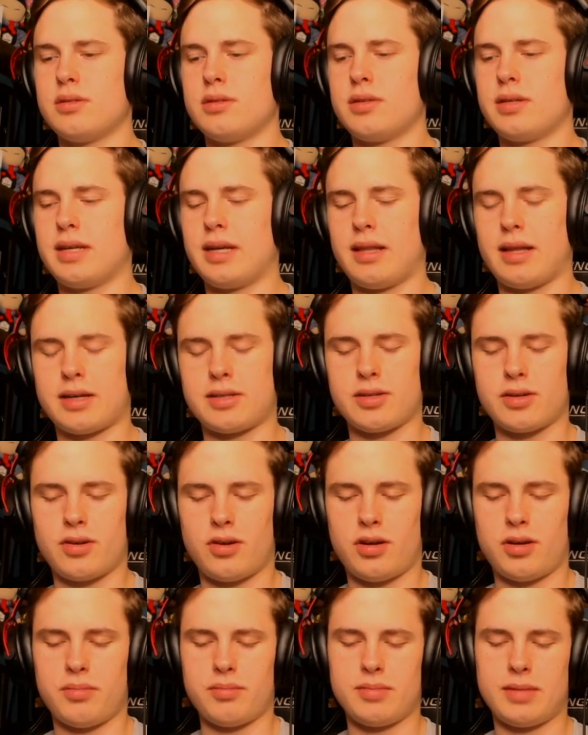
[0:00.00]
Elixir
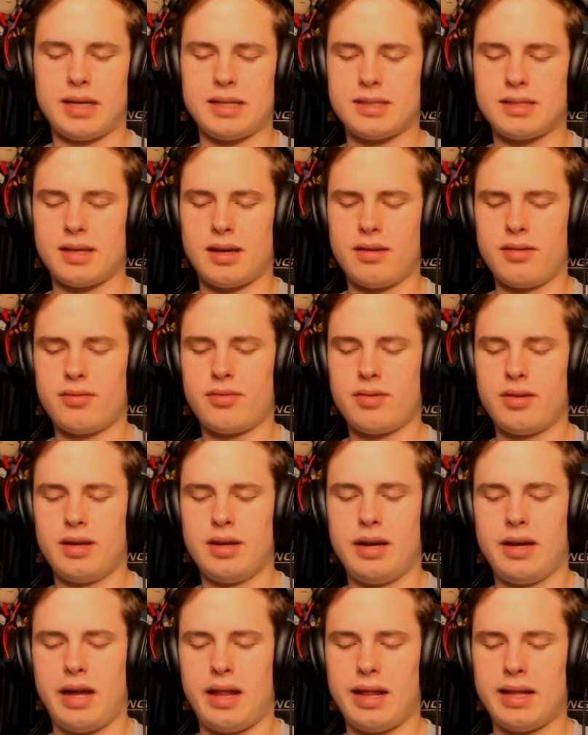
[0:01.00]
Golem, that stuff.
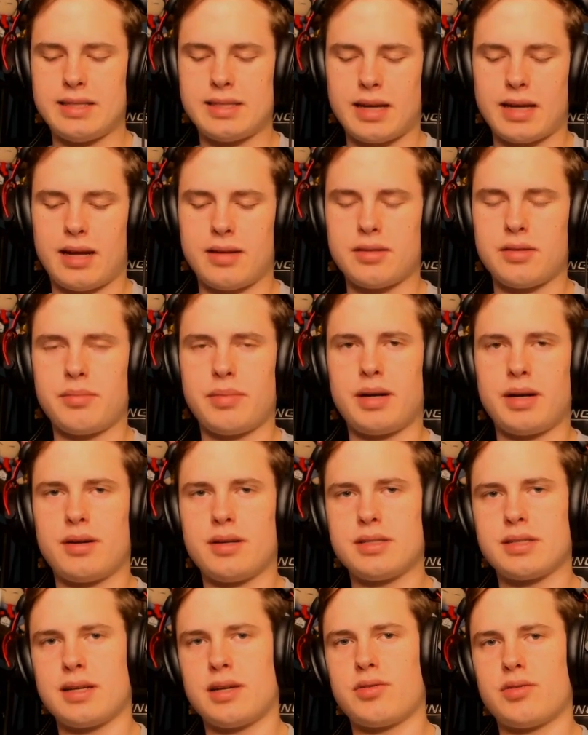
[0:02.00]
And then Skeleton Barrel
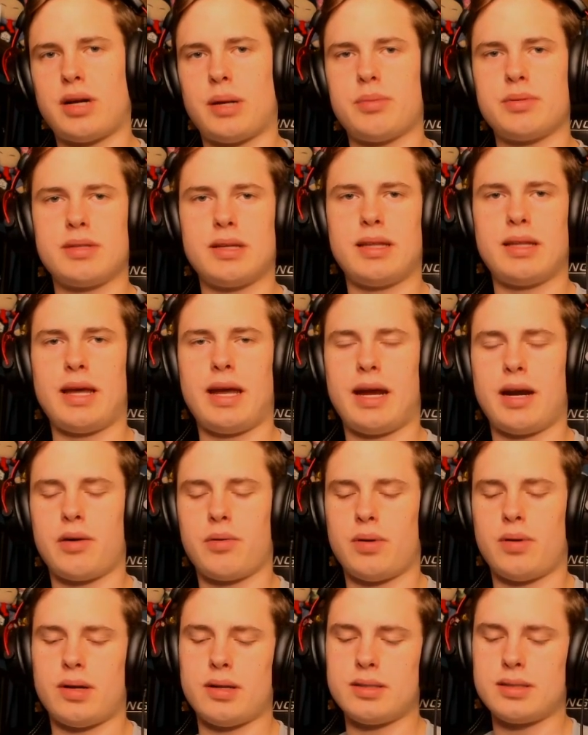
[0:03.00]
is going to represent the air
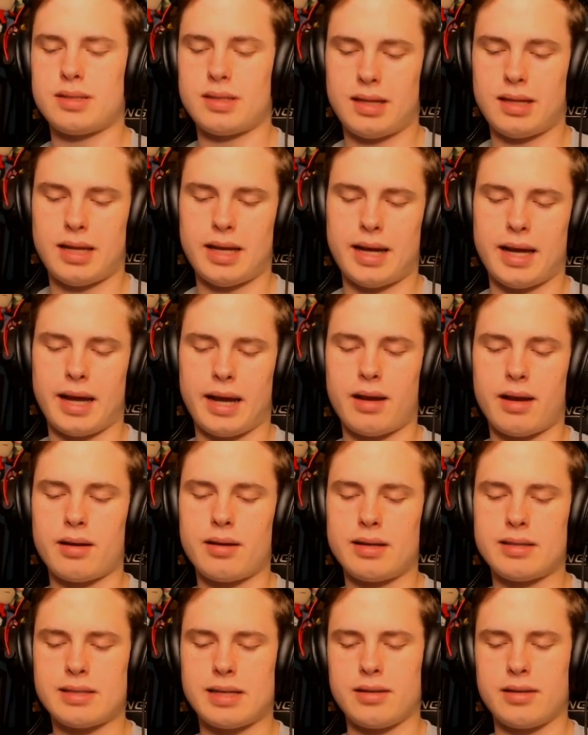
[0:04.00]
ones like
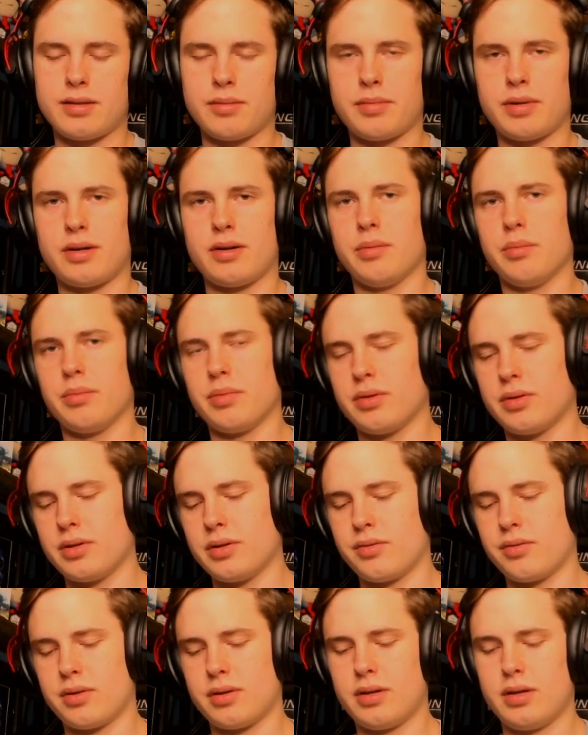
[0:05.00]
a Skeleton Barrel and
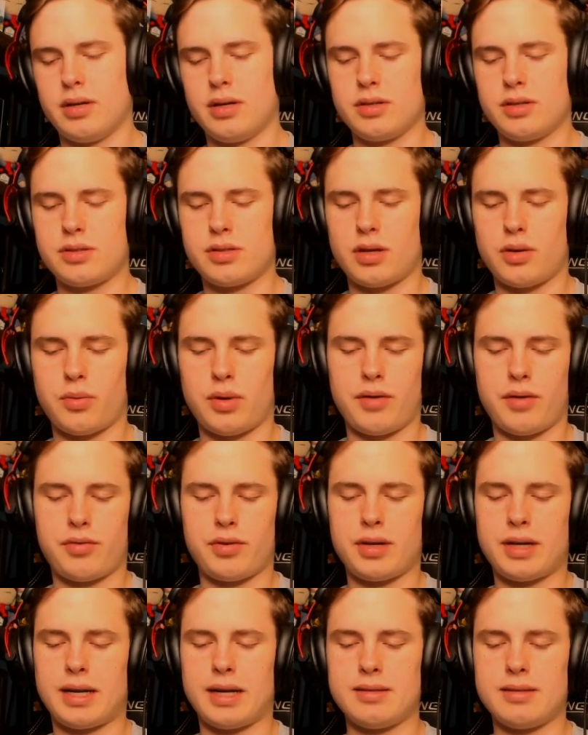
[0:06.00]
Balloon. So whenever
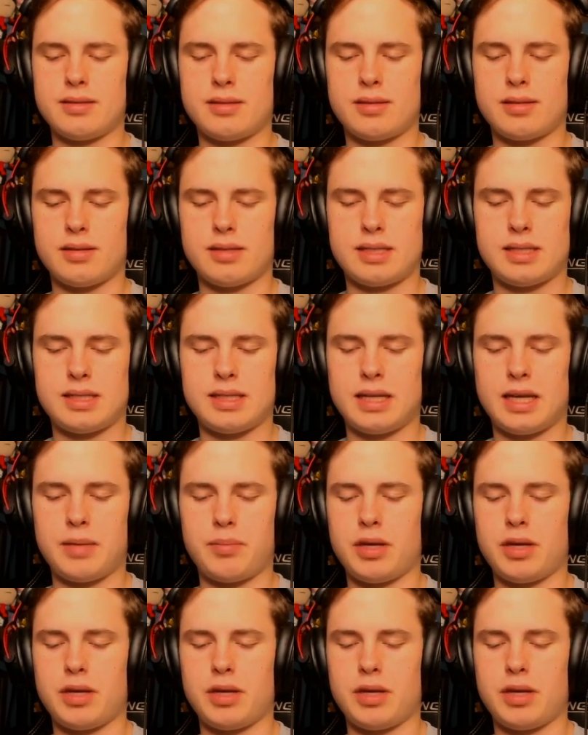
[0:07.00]
you guys see me